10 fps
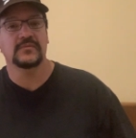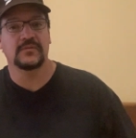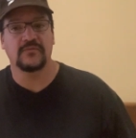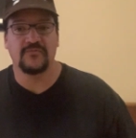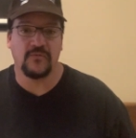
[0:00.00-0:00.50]
You
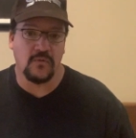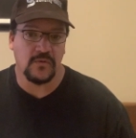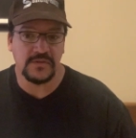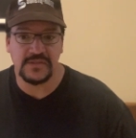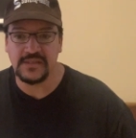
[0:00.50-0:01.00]
know,
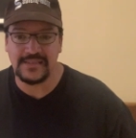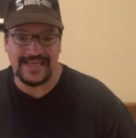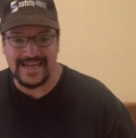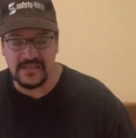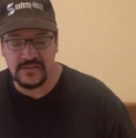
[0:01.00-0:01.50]
4, 6,
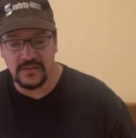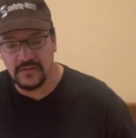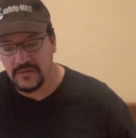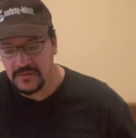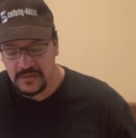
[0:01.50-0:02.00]
8
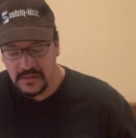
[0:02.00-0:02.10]
cylinders.